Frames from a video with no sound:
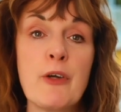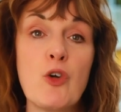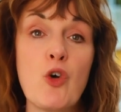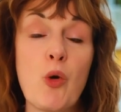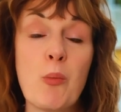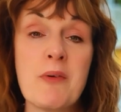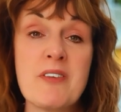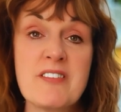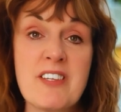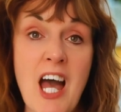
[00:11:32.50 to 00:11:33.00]
your
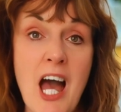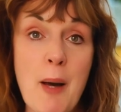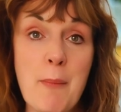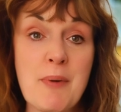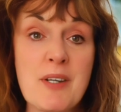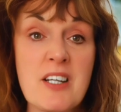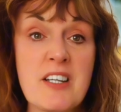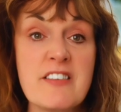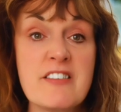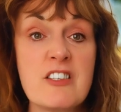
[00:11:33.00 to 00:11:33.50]

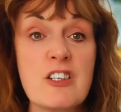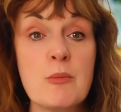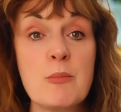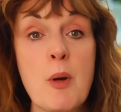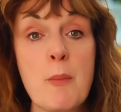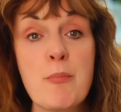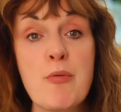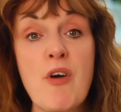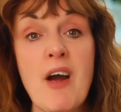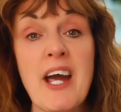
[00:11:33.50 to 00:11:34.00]
metabolism,
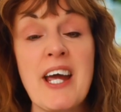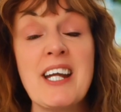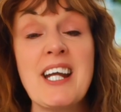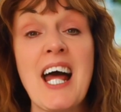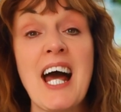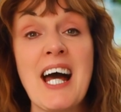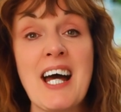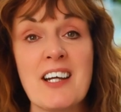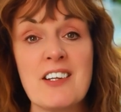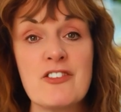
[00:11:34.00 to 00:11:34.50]
brain
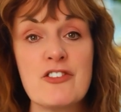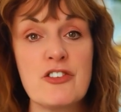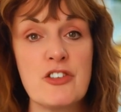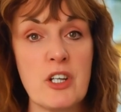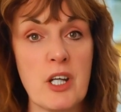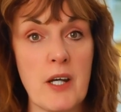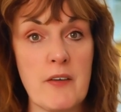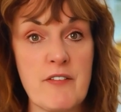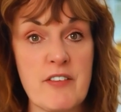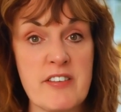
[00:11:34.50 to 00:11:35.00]
and
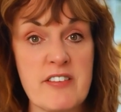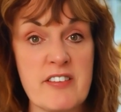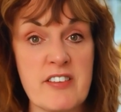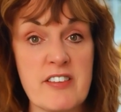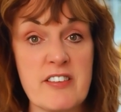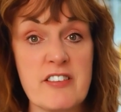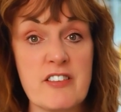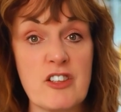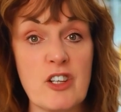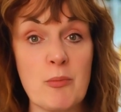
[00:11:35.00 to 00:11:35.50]
nervous
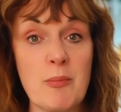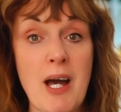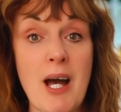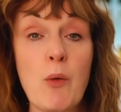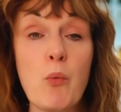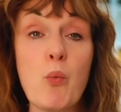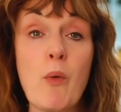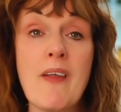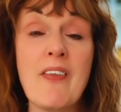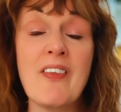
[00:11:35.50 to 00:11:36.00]
system,
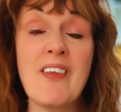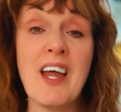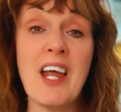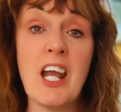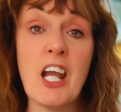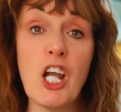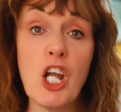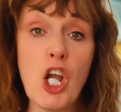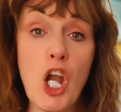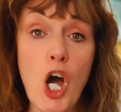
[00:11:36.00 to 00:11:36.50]
and when
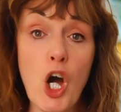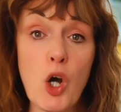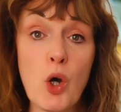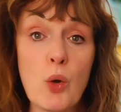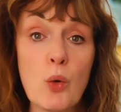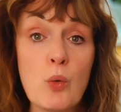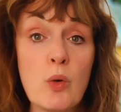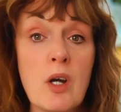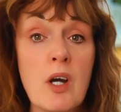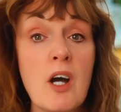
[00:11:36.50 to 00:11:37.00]
they're
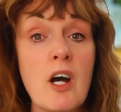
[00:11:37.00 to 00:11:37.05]
low,